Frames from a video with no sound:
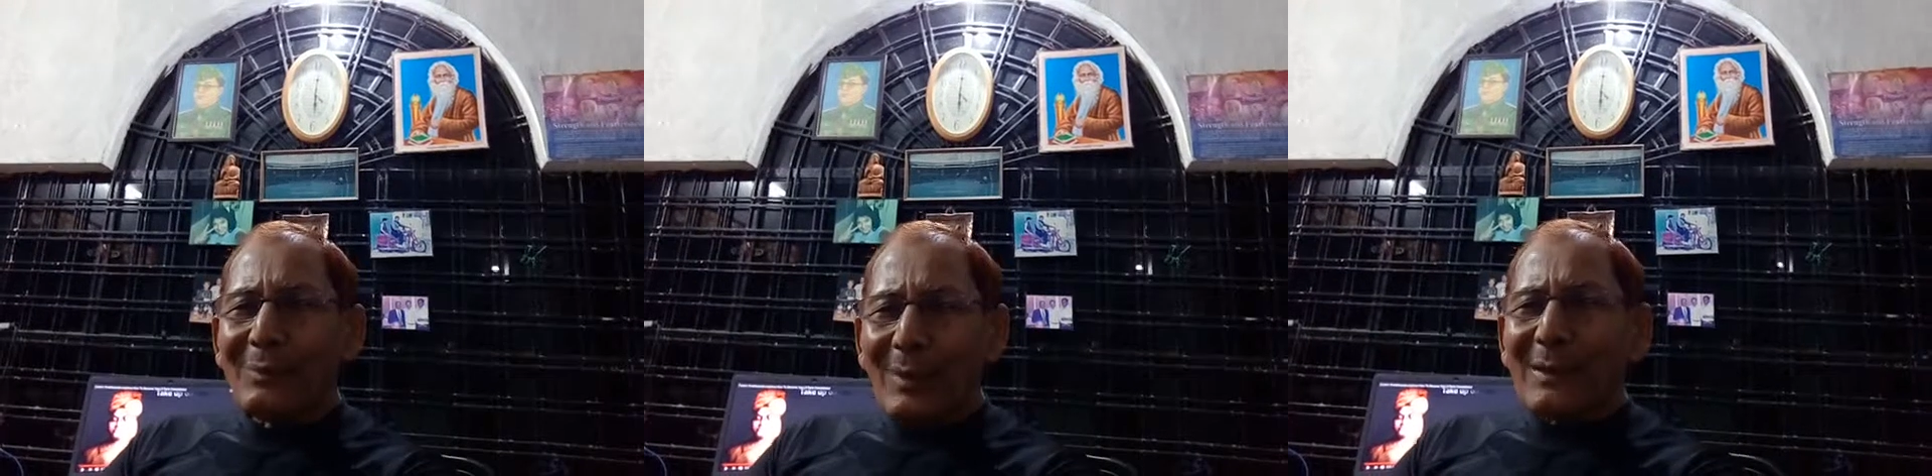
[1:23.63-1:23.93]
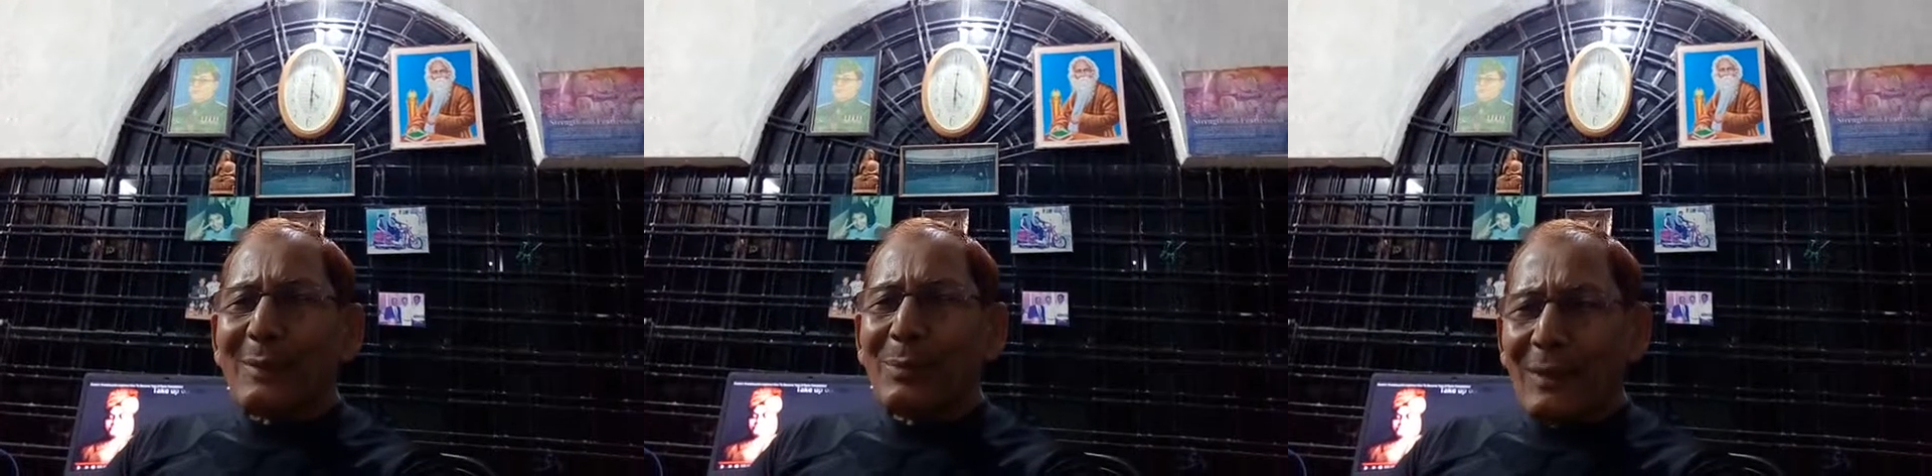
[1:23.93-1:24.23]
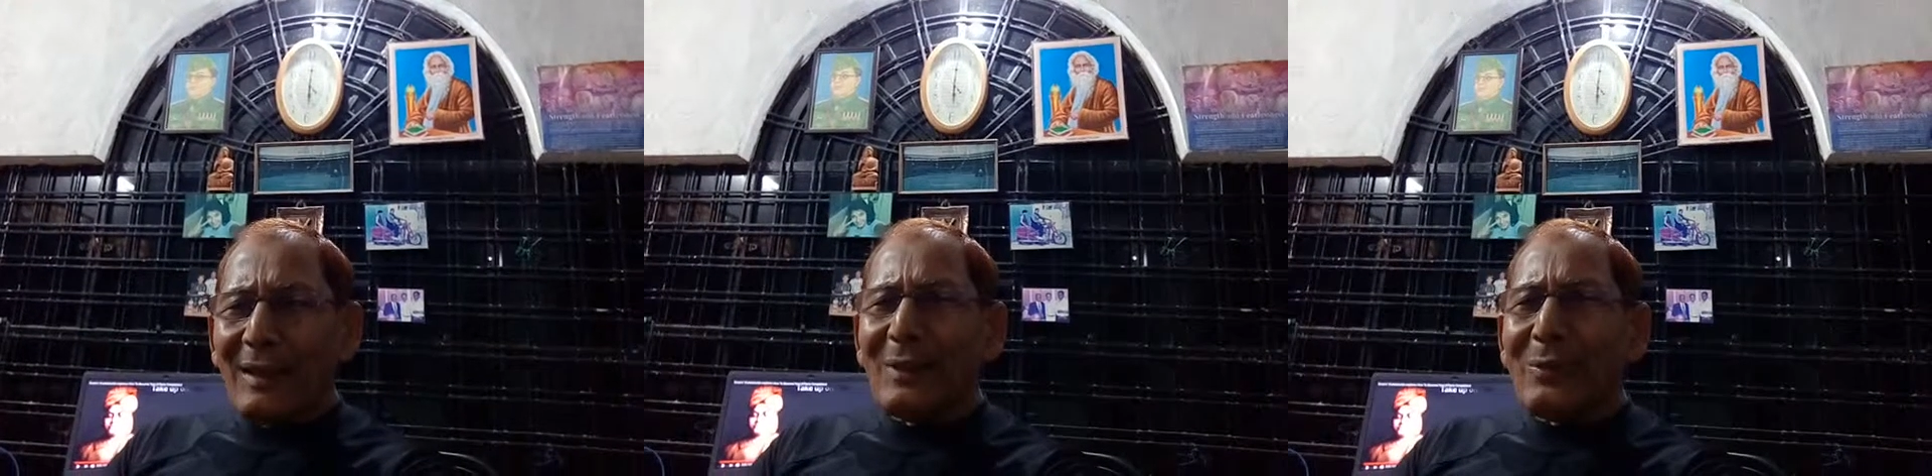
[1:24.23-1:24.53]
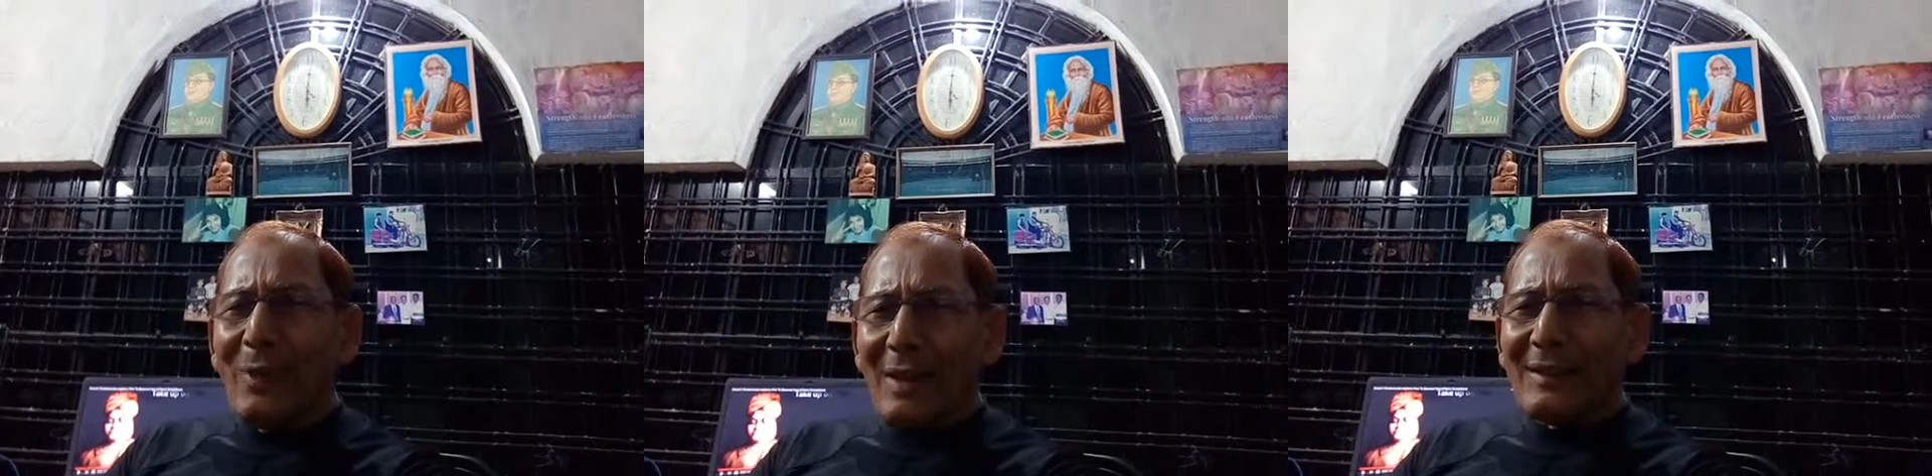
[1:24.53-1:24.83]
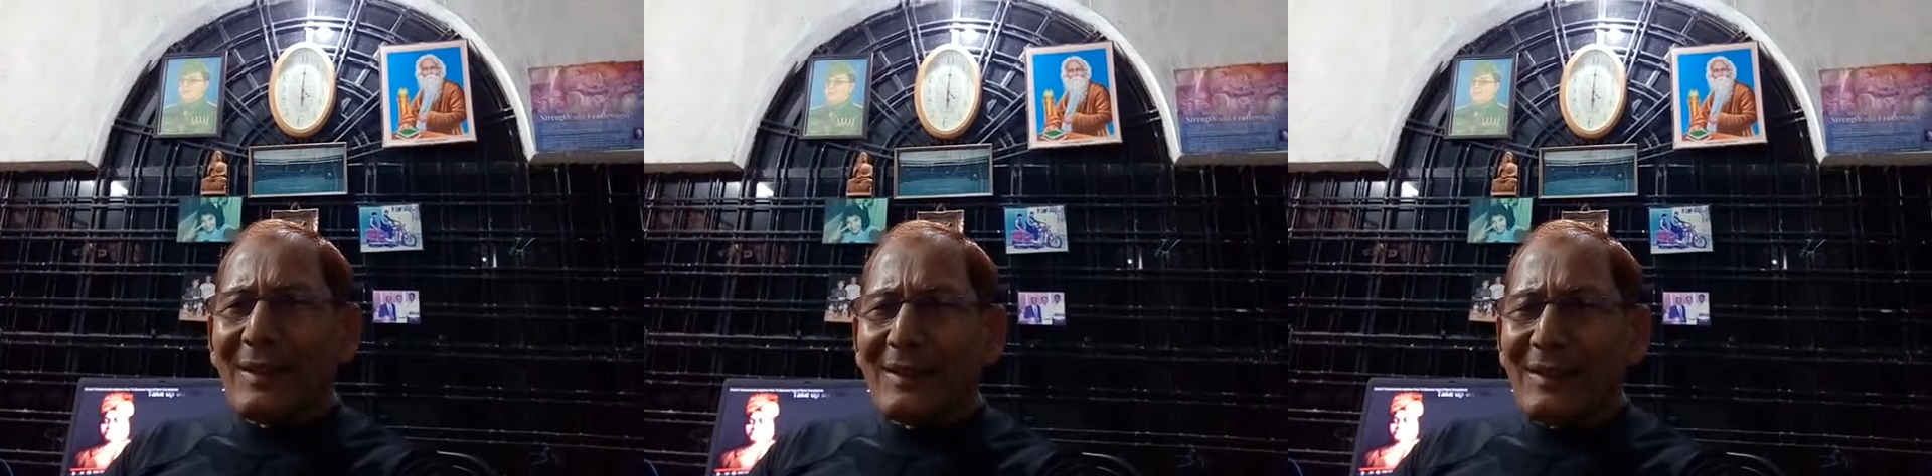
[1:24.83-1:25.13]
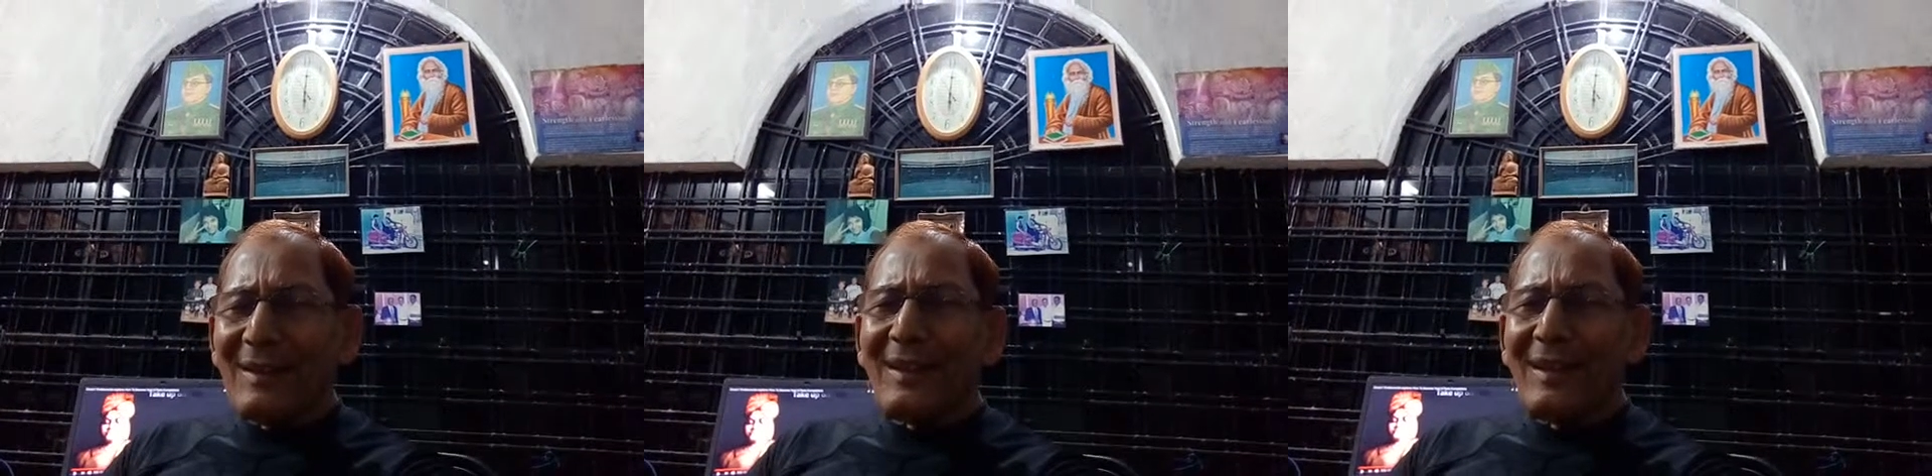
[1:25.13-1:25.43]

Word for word: But if you really want it,